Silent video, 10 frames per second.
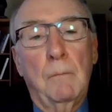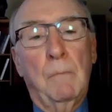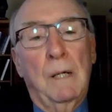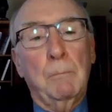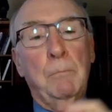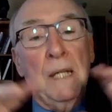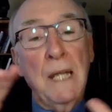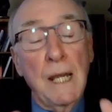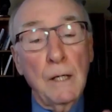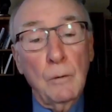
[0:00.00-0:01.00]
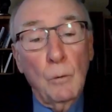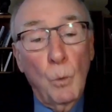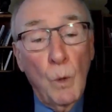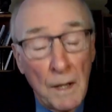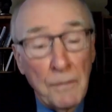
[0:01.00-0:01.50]
But being
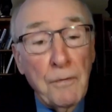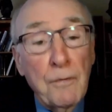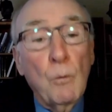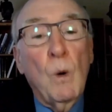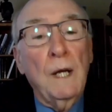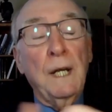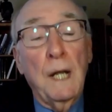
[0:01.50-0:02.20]
with one